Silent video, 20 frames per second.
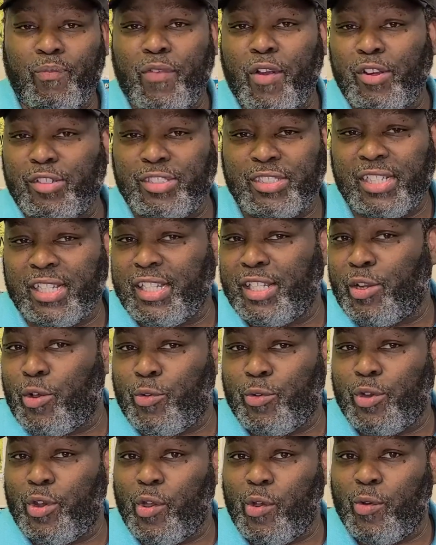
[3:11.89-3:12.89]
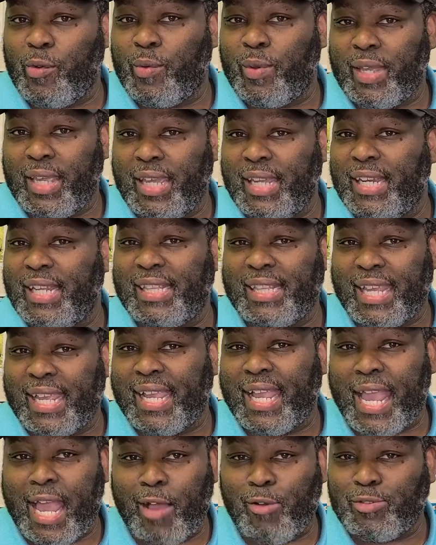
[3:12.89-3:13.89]
virtually don't know
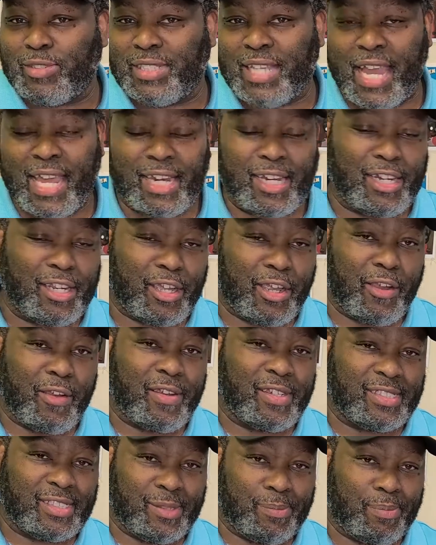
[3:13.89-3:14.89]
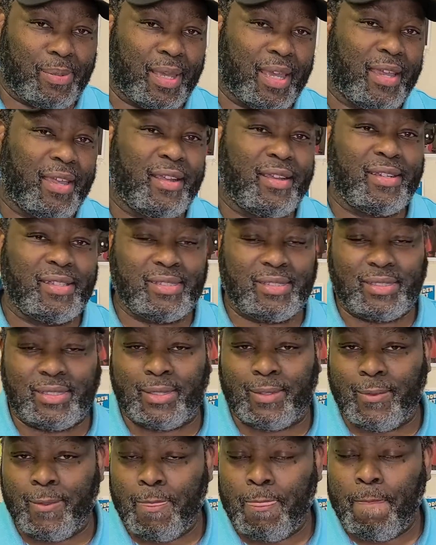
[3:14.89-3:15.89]
anything outside of the currency pairs
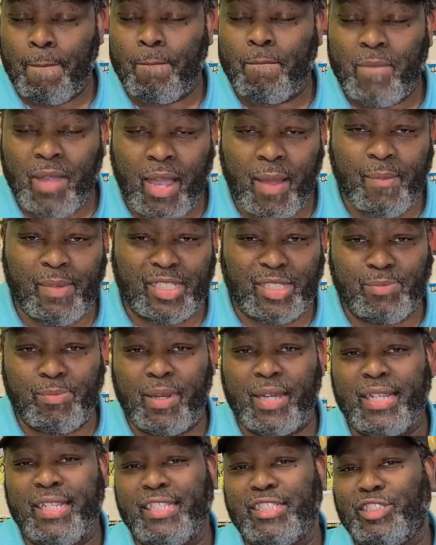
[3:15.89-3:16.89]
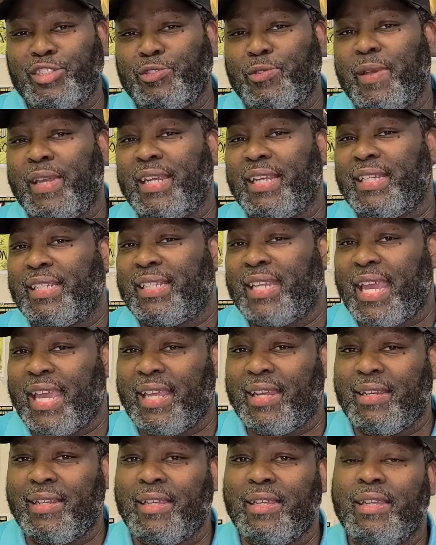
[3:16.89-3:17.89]
and how much money is traded
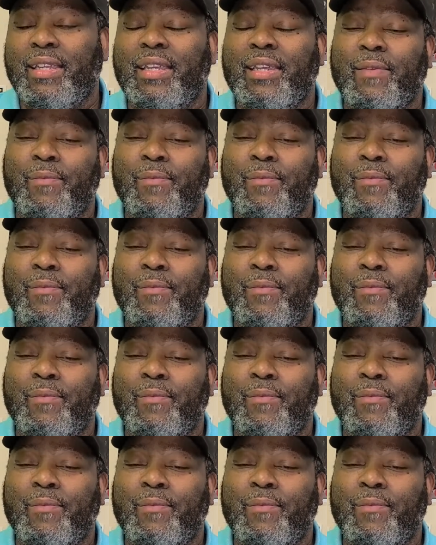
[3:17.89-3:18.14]
daily,